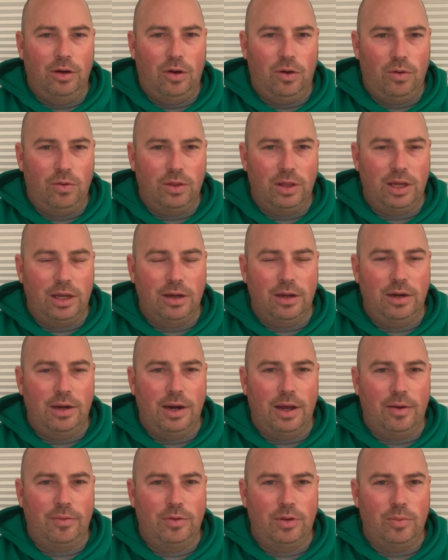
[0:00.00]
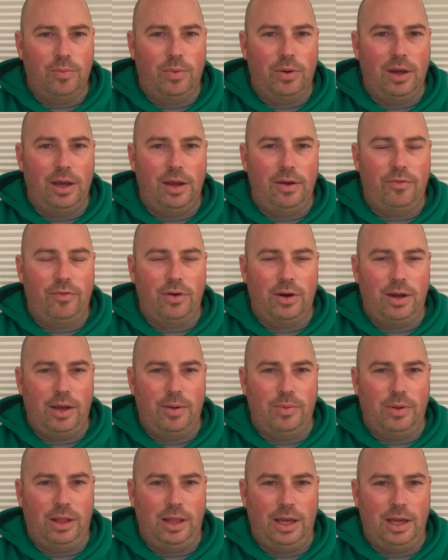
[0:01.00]
only good enough to play for
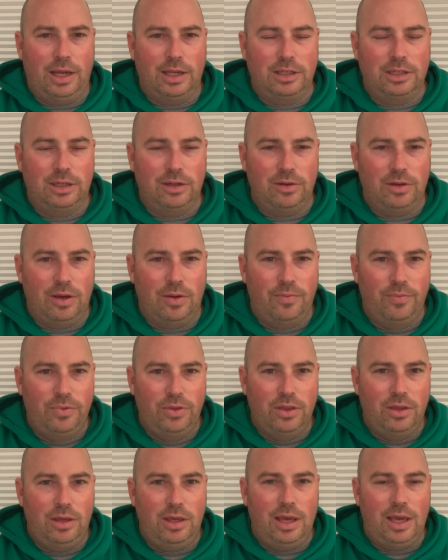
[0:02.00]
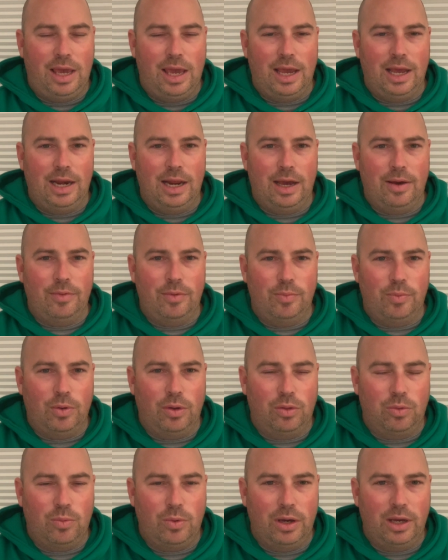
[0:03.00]
MLS. So you can't have it
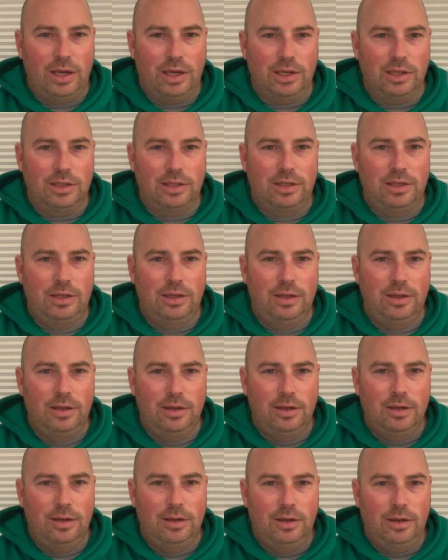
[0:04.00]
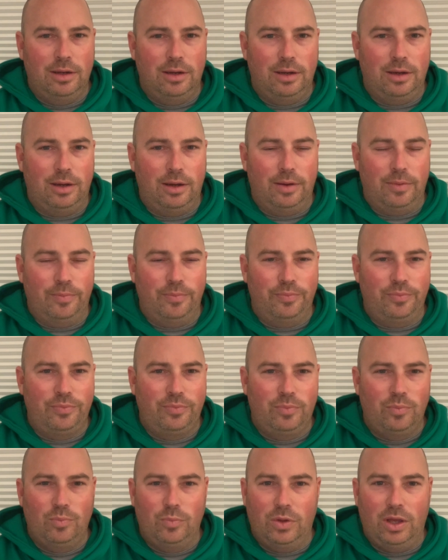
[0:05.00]
both ways. And
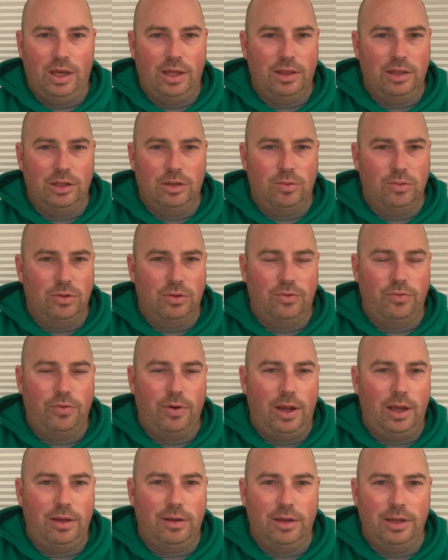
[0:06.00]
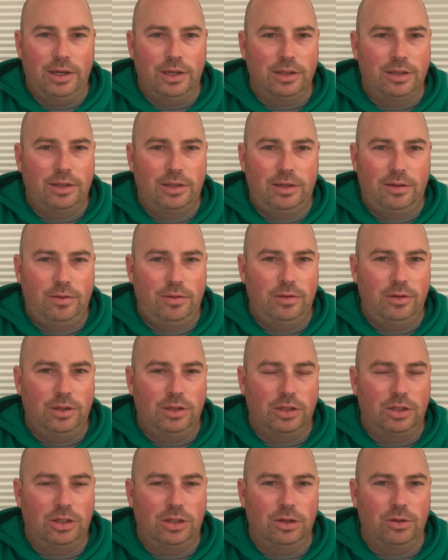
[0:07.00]
this was frankly just
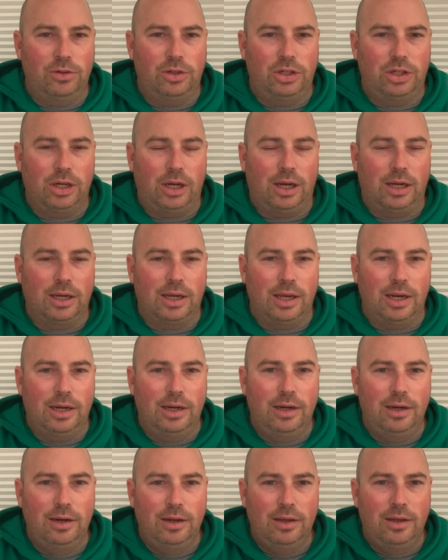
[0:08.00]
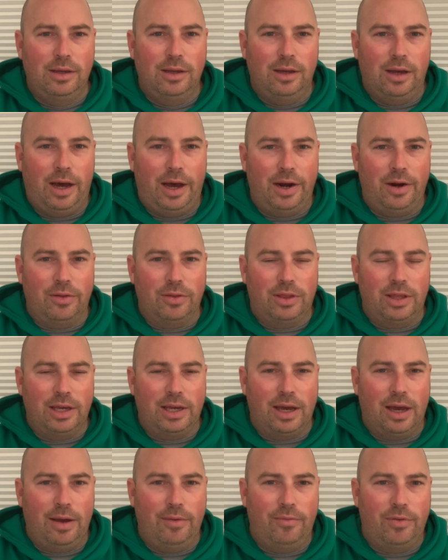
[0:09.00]
so shocking. I don't
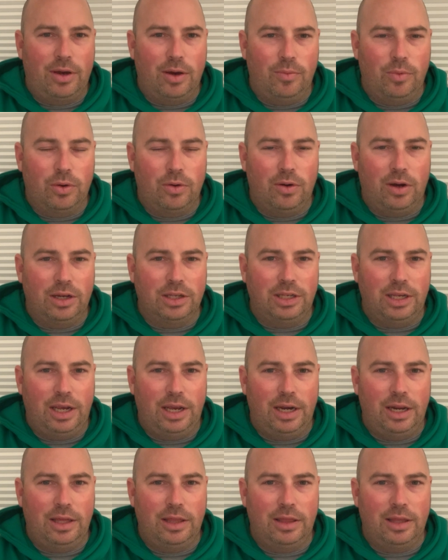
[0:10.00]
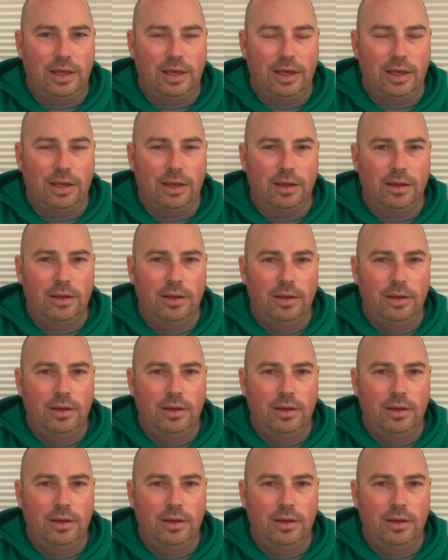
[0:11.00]
think I've come across anything